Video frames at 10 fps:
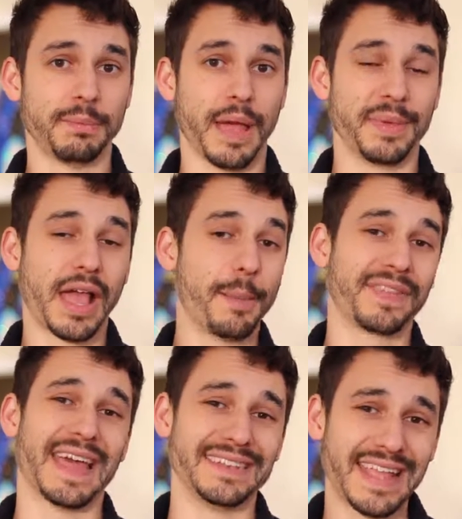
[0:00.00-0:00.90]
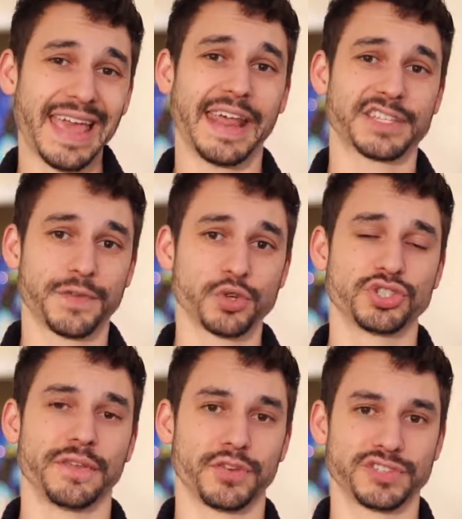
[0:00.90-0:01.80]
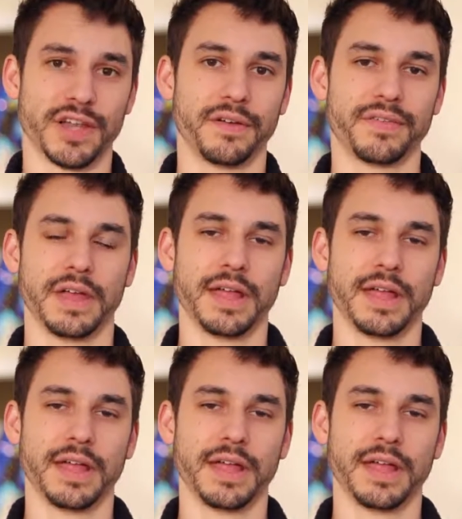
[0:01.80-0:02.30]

by becoming that 10x version of yourself,